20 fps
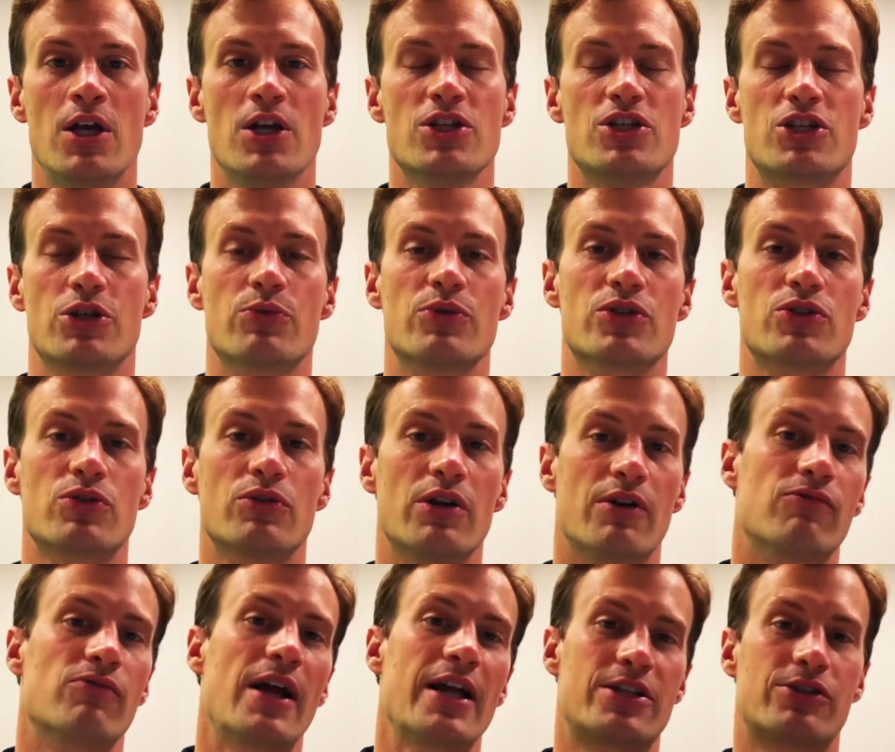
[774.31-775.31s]
So we're sort
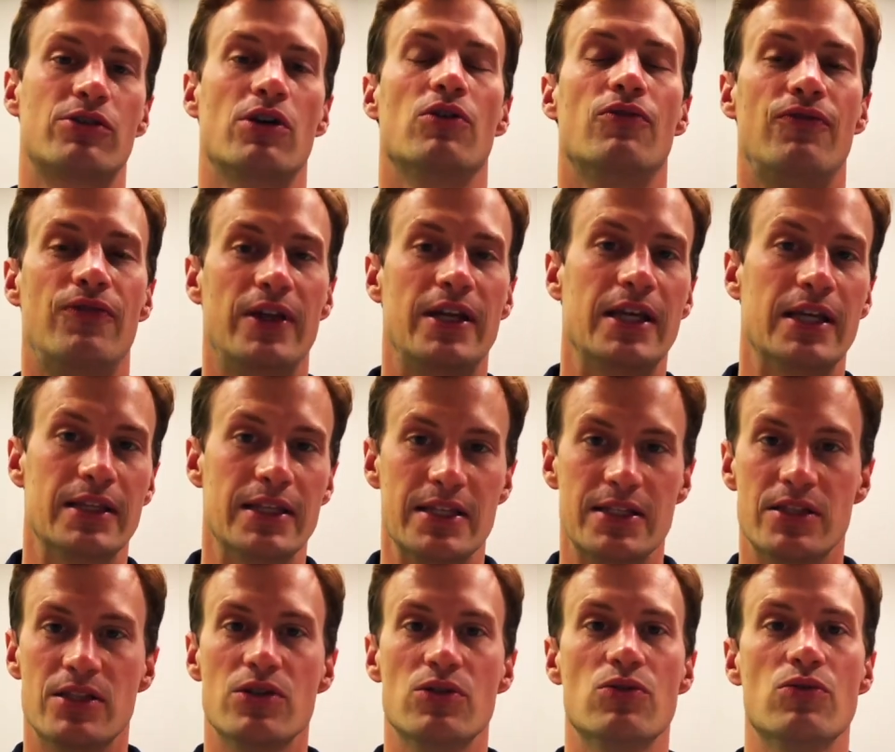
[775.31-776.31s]
of retrofitting
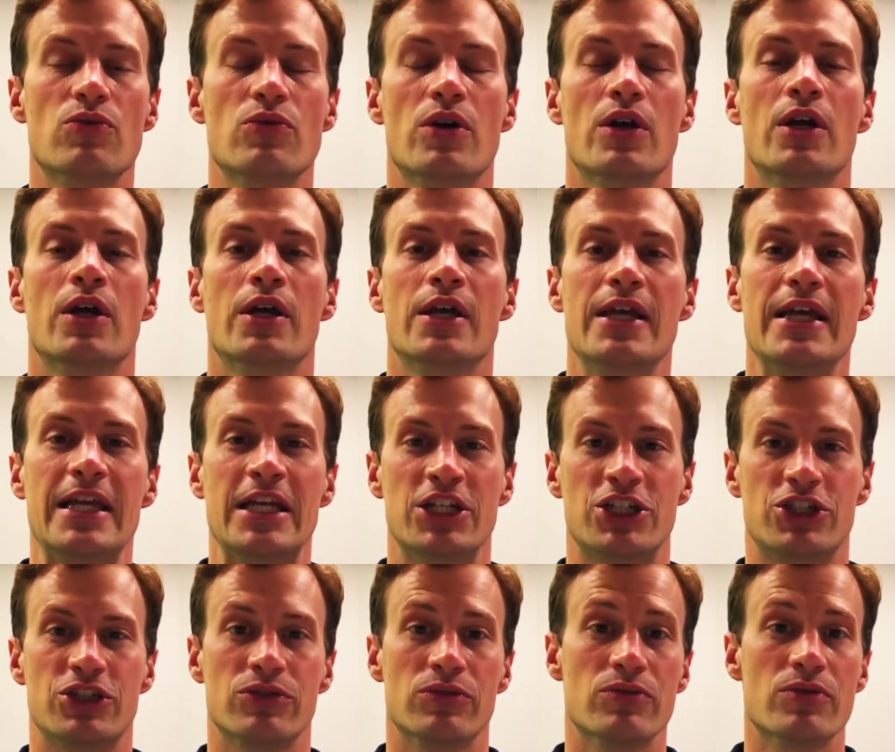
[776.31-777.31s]
these new
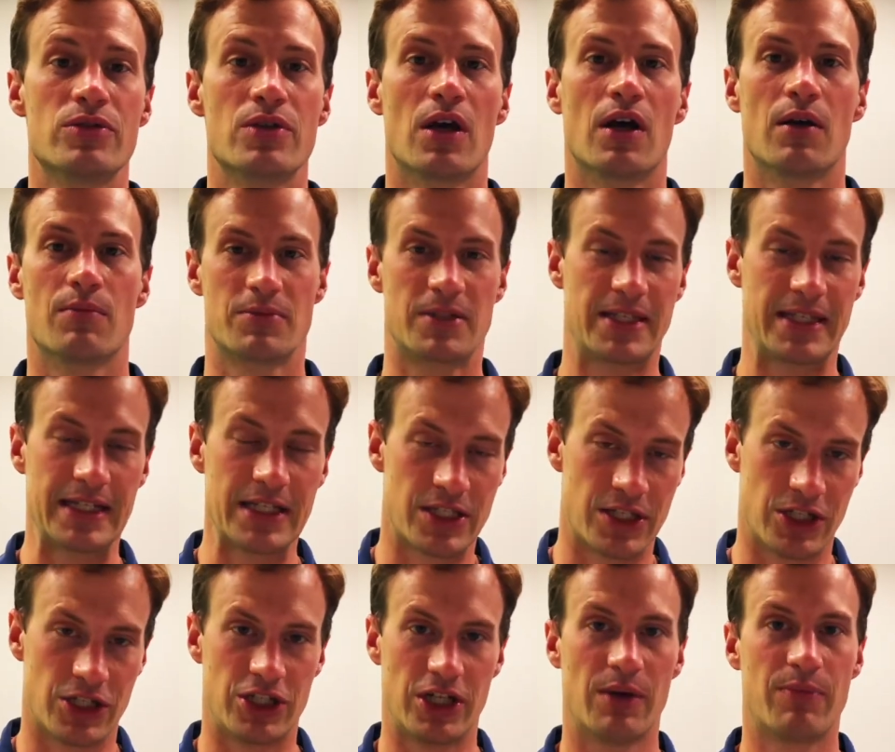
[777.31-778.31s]
issues. Um,
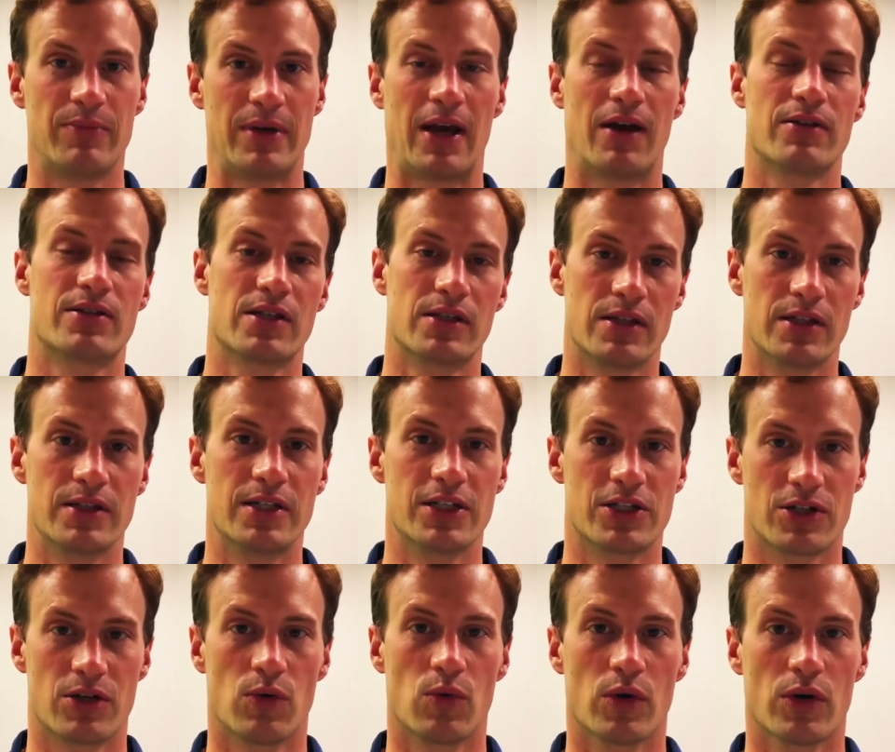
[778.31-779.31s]
citizenship, now it's in the
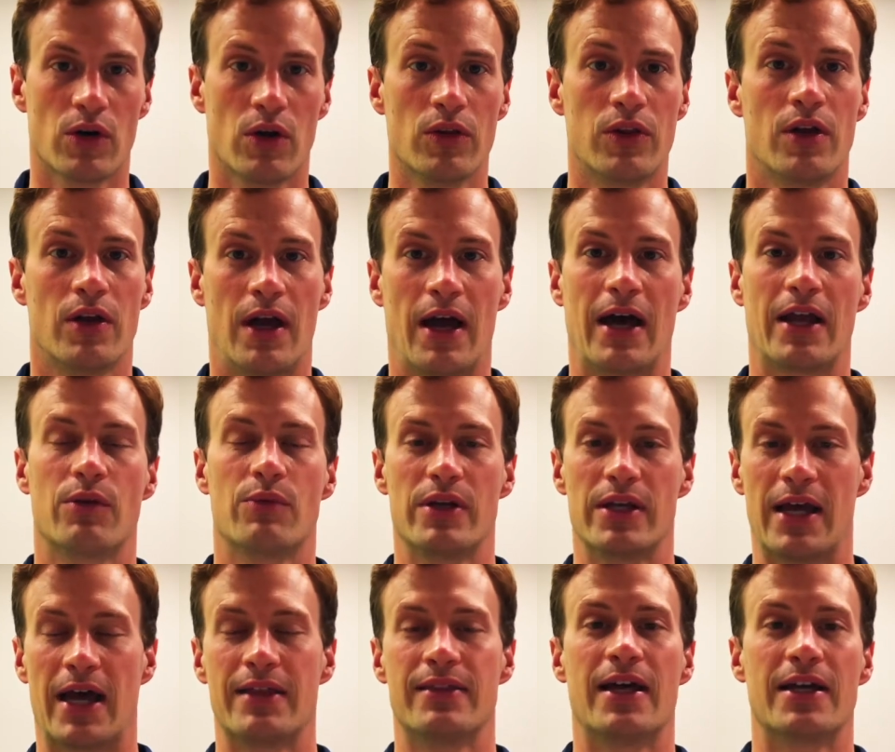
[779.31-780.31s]
digital world. How do
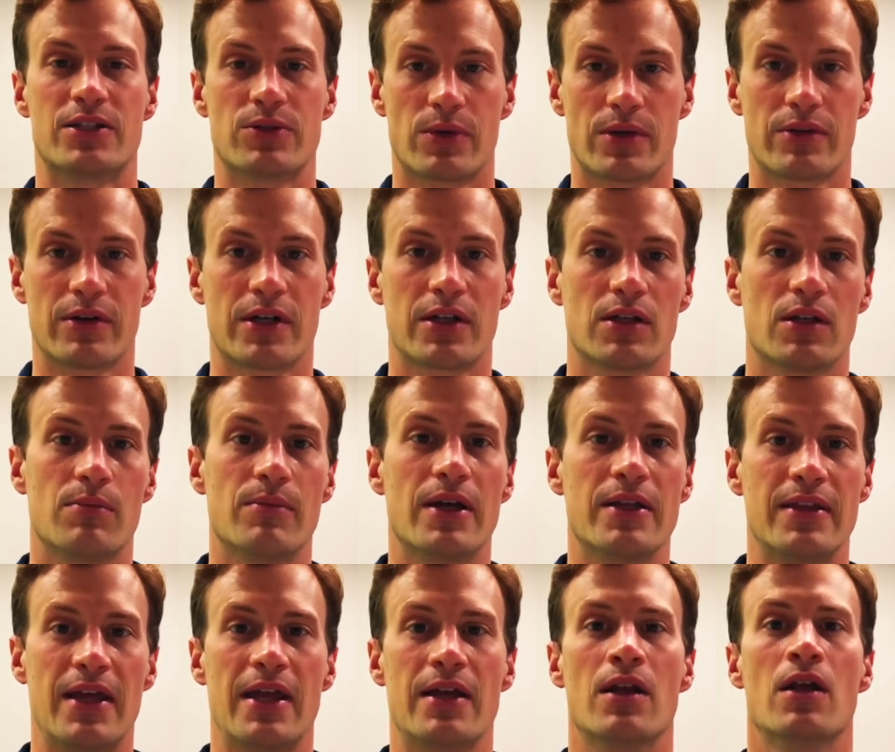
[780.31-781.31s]
we add that to our curriculum?
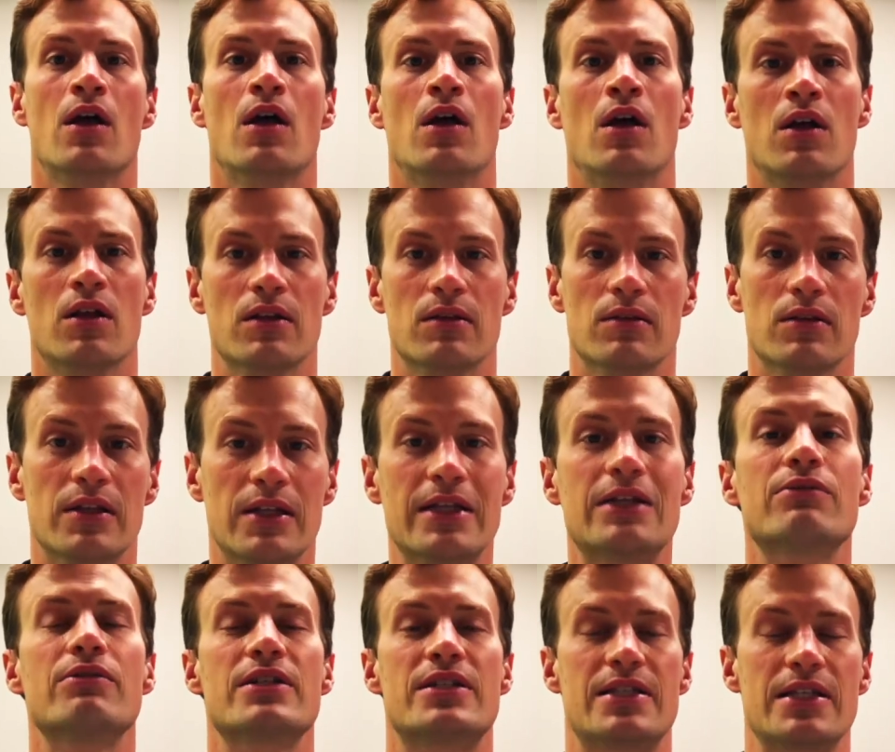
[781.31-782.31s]
And then
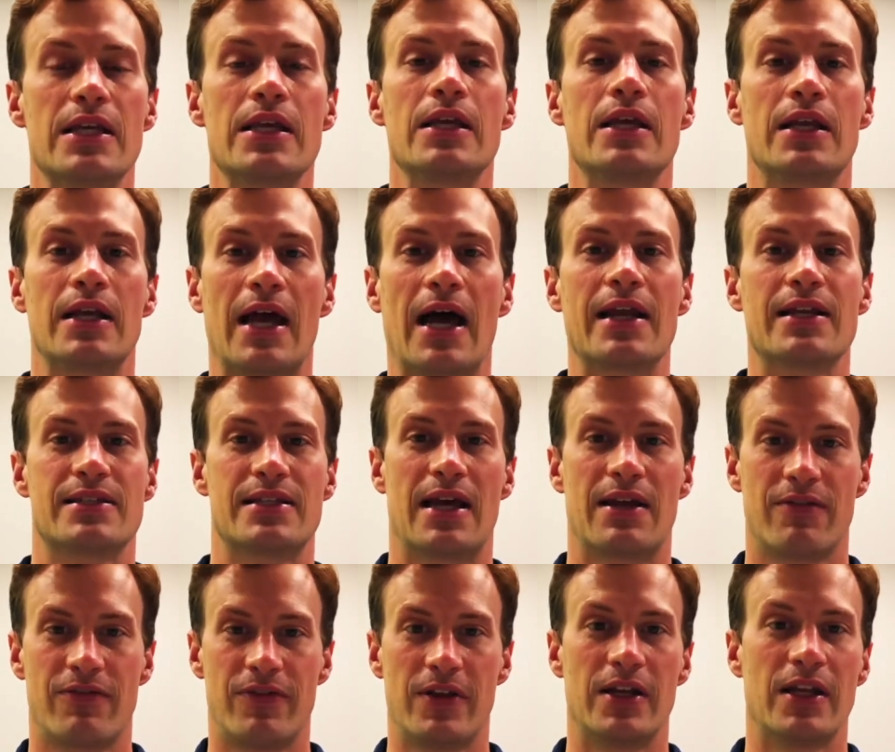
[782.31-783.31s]
literacy, and how does
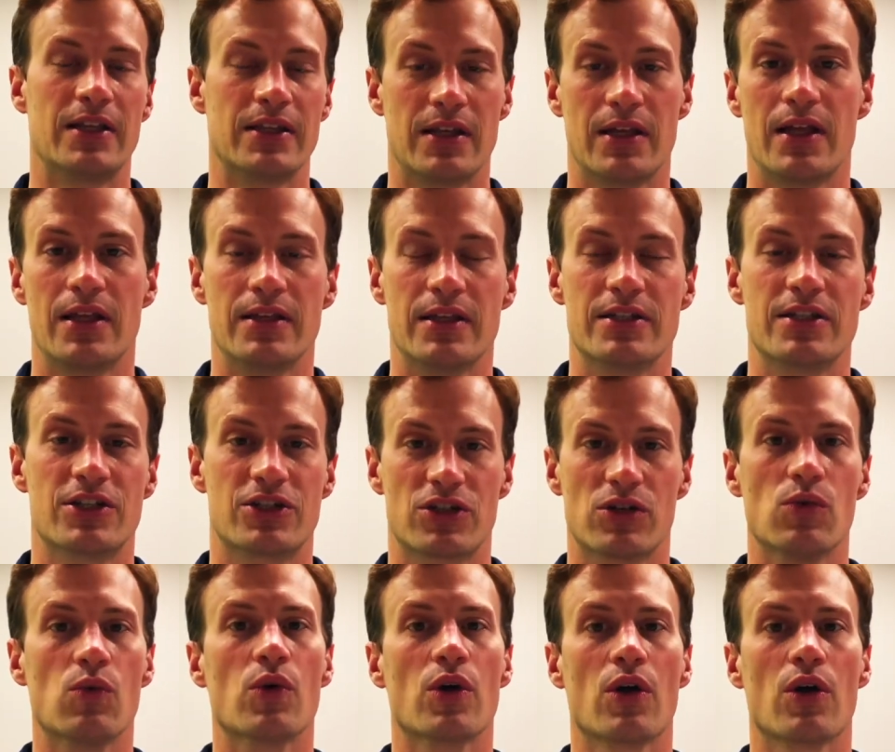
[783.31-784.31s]
that fit in the, in the
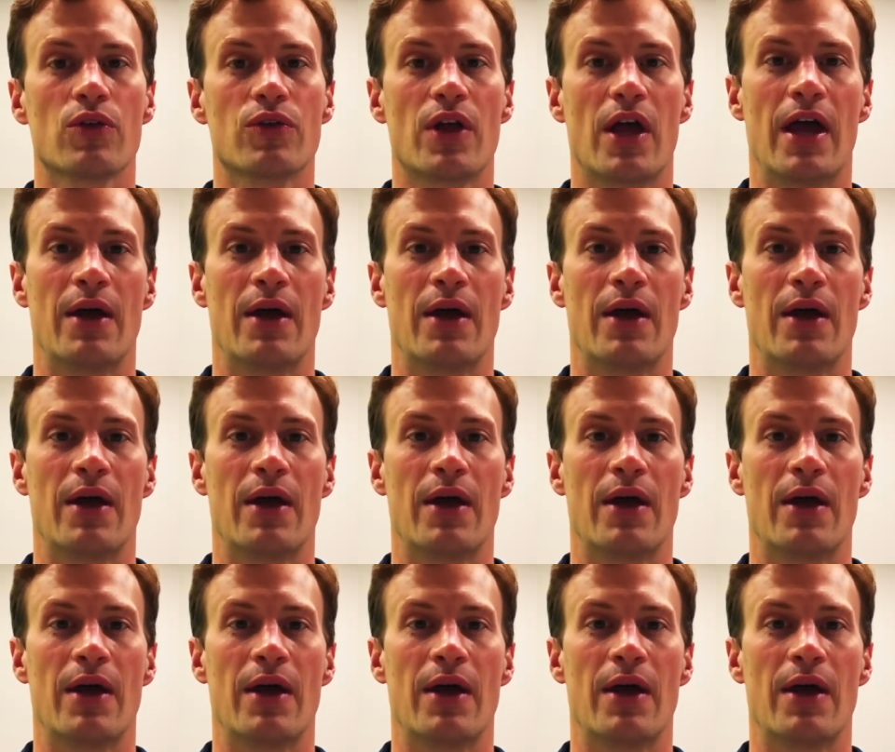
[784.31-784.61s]
digital world?